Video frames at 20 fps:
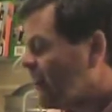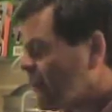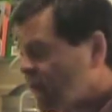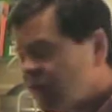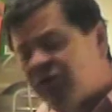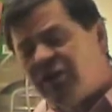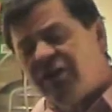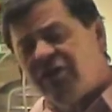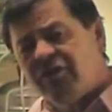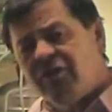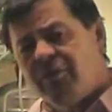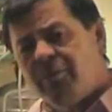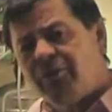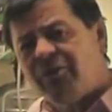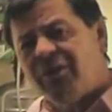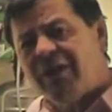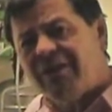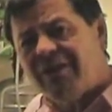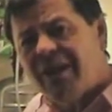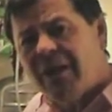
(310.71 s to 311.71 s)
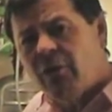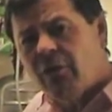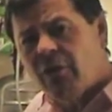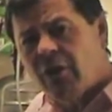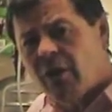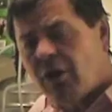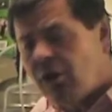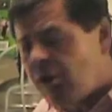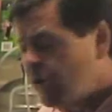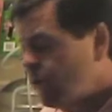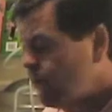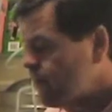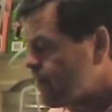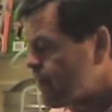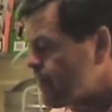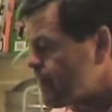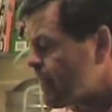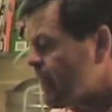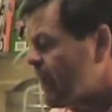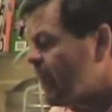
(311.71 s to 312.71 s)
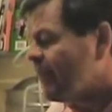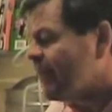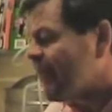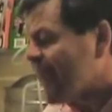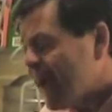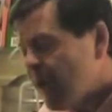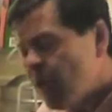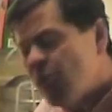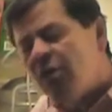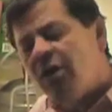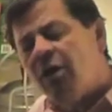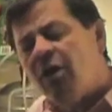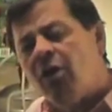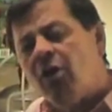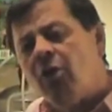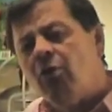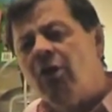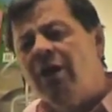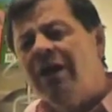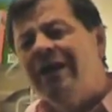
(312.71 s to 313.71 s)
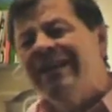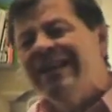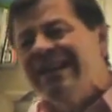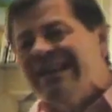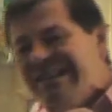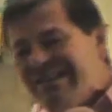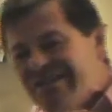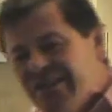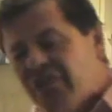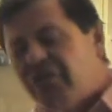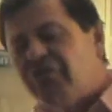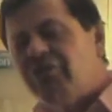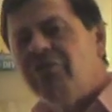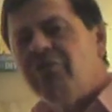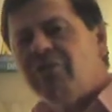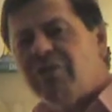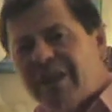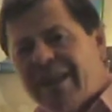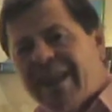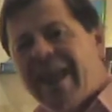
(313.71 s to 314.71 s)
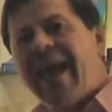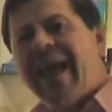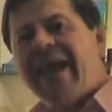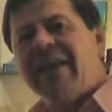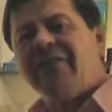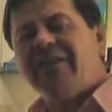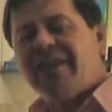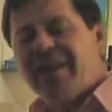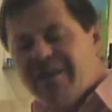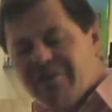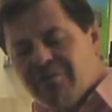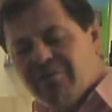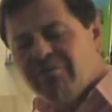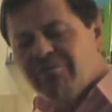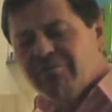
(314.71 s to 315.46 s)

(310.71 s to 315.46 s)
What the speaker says: And at 60% alcohol, the alcohol doesn't get